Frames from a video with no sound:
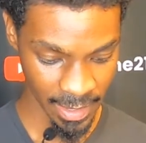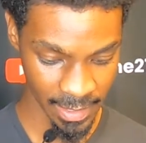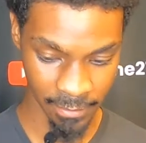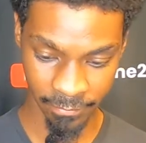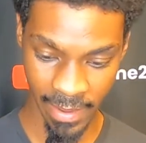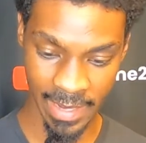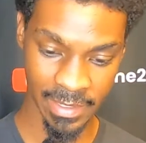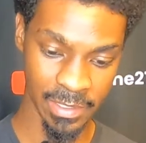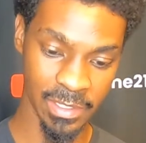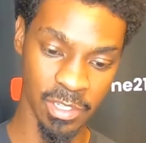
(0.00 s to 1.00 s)
And in
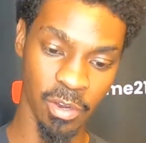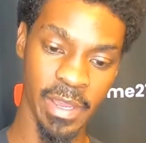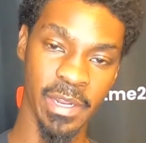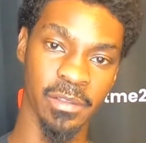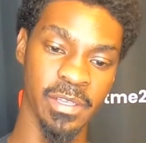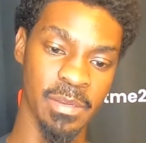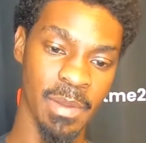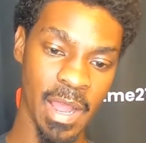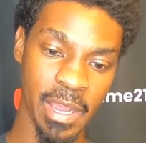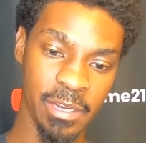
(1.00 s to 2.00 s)
fact, I need to go ahead and clean
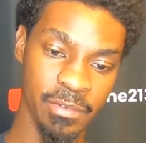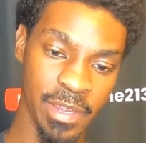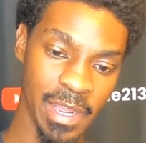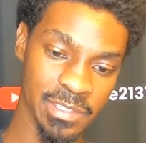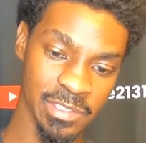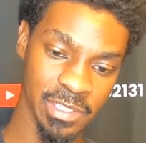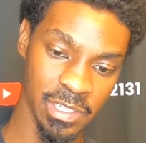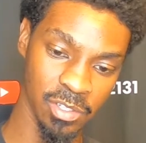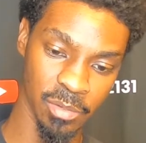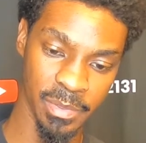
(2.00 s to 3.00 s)
mine. If you guys can
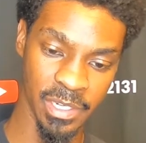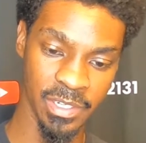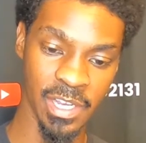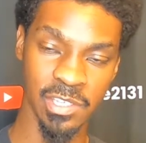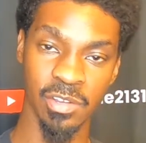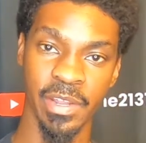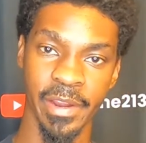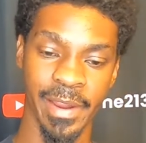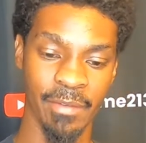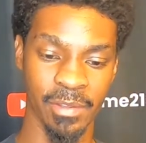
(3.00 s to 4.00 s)
see a little bit of dust on
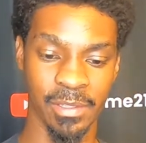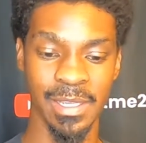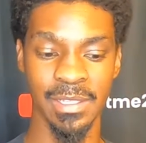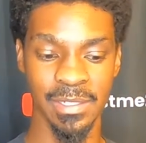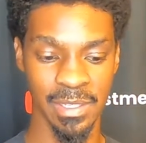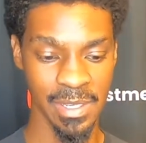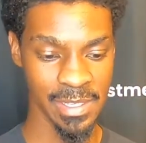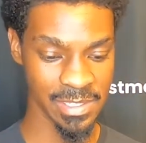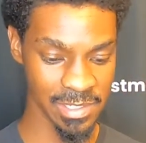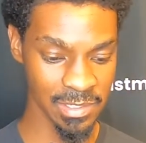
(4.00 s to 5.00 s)
there, I haven't cleaned it
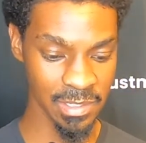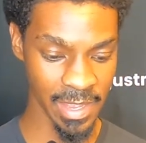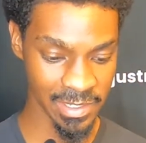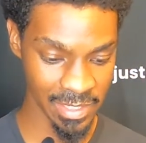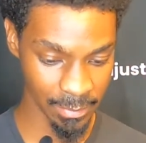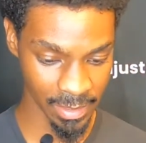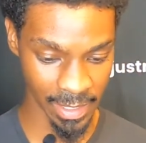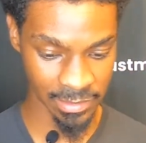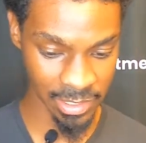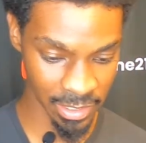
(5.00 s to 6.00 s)
since the last time that
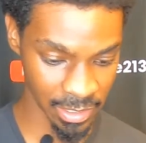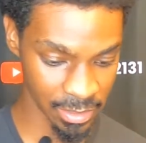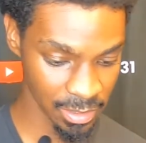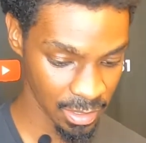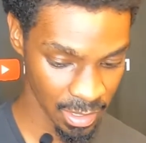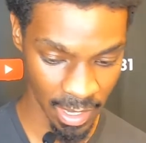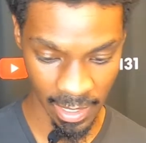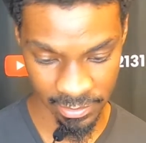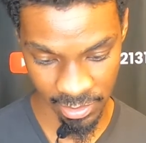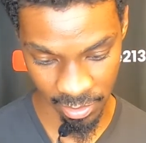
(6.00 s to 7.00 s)
I took it
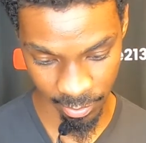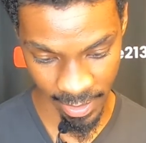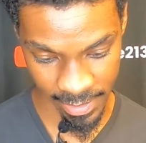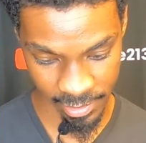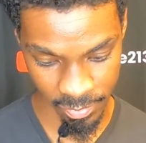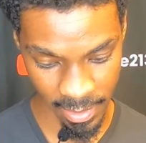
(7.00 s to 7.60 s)
to the range.